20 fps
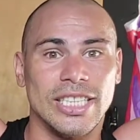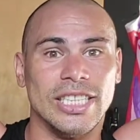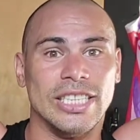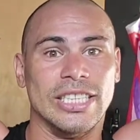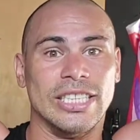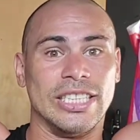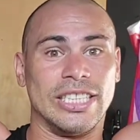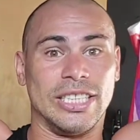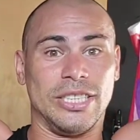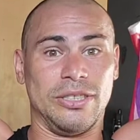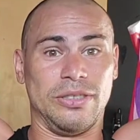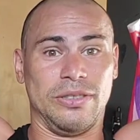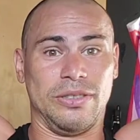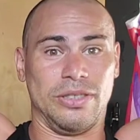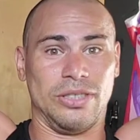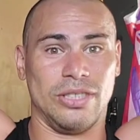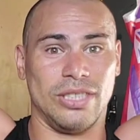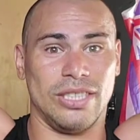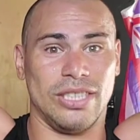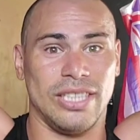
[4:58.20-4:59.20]
So
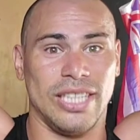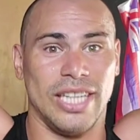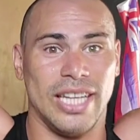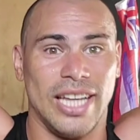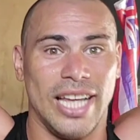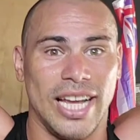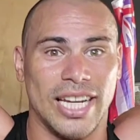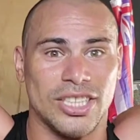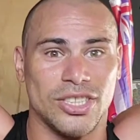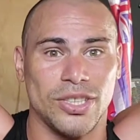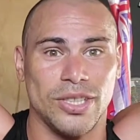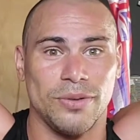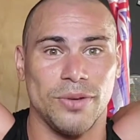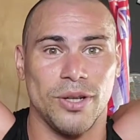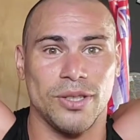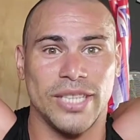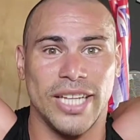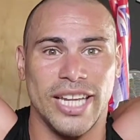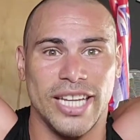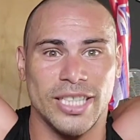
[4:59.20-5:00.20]
externally
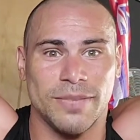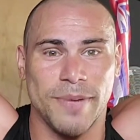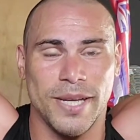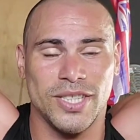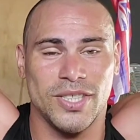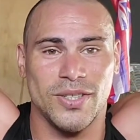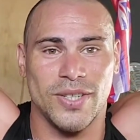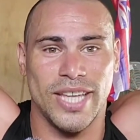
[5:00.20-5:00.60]
rotating as best you